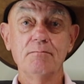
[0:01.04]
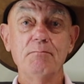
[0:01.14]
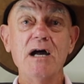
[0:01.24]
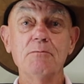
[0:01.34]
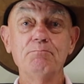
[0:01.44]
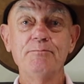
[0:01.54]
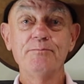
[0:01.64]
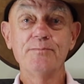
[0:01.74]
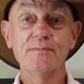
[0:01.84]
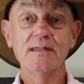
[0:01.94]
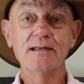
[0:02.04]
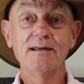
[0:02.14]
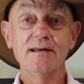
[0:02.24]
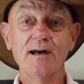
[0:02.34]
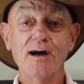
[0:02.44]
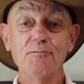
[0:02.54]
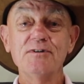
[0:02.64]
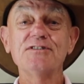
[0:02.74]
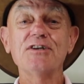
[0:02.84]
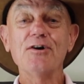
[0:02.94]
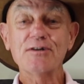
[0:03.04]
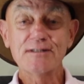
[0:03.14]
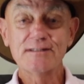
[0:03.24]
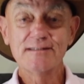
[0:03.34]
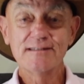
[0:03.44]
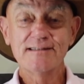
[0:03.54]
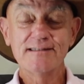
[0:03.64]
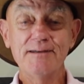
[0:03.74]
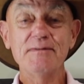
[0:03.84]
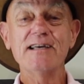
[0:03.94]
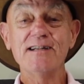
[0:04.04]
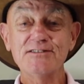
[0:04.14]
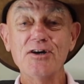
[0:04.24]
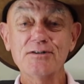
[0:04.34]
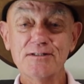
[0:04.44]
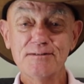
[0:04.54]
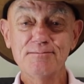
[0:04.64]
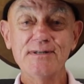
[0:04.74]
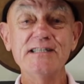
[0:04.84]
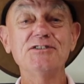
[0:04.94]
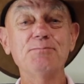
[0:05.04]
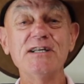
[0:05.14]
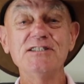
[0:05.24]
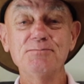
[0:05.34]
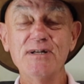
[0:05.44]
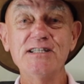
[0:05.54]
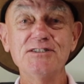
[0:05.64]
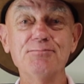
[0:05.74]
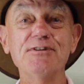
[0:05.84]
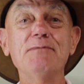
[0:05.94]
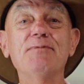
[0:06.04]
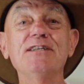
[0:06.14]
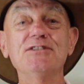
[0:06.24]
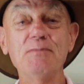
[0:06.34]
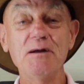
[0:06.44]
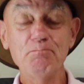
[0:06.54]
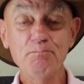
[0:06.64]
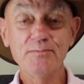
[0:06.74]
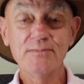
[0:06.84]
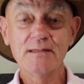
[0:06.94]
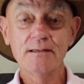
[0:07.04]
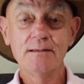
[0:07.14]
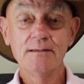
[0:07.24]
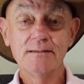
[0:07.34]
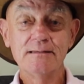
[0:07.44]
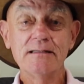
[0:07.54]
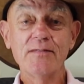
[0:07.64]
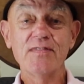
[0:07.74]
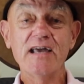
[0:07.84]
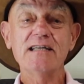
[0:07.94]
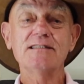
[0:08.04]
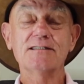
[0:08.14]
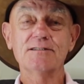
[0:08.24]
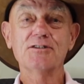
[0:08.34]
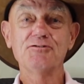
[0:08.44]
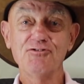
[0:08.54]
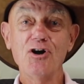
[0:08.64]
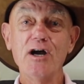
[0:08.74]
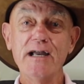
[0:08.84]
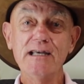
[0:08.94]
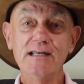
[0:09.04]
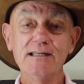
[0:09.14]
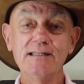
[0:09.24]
Mum, I want a dog. Let me get a dog. Please, please, please. Pretty please, Mum. That cry